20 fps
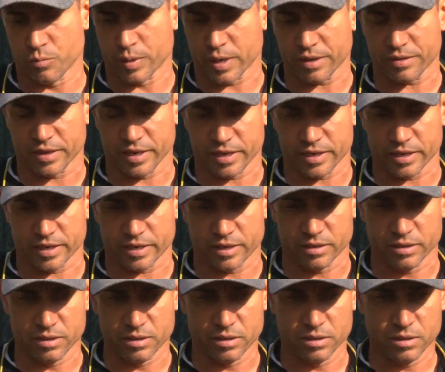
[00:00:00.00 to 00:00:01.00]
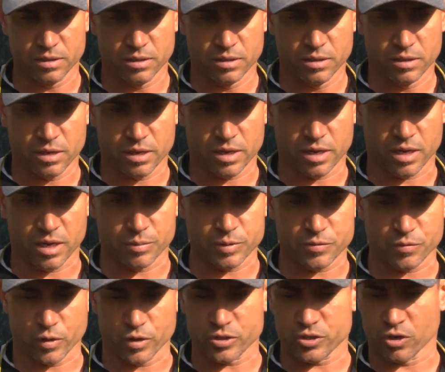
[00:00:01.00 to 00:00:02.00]
But I think
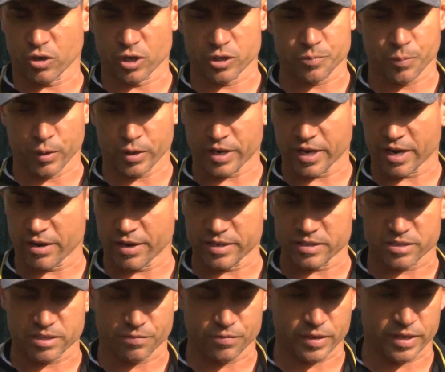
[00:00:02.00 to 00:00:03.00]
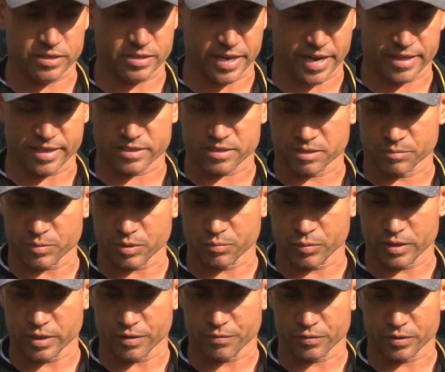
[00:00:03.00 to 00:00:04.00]
as far as yards per carry and stuff like that, that's something
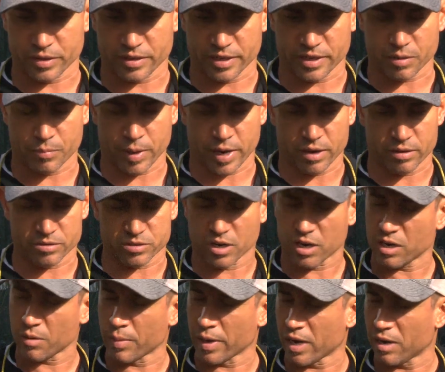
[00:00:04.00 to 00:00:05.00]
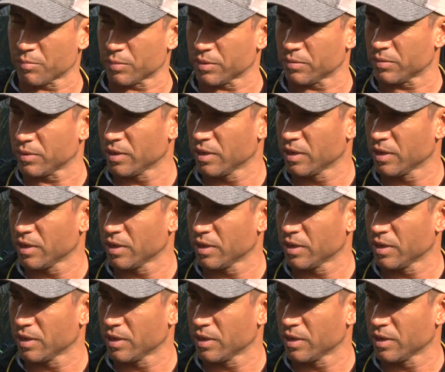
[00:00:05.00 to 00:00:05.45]
we definitely think about and talk about. But,